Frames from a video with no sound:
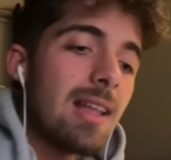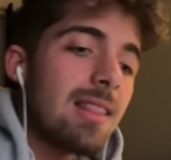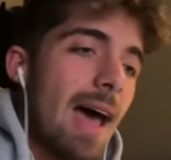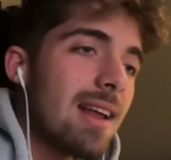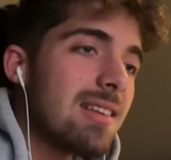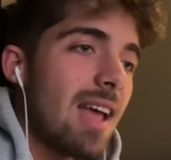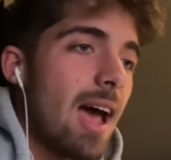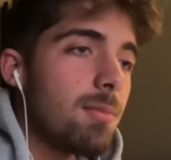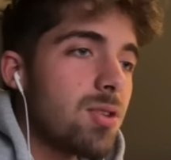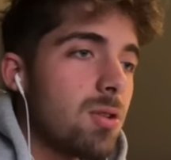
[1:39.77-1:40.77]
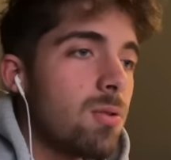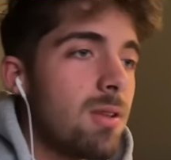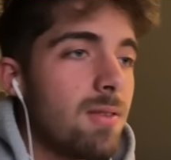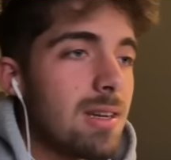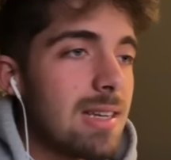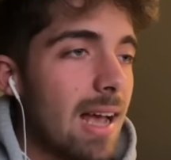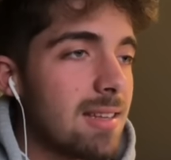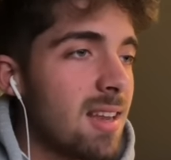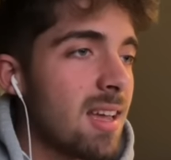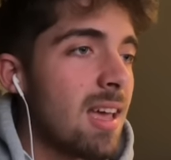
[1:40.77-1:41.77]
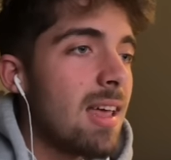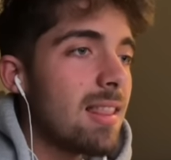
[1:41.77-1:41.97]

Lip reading: that is absolutely fantastic.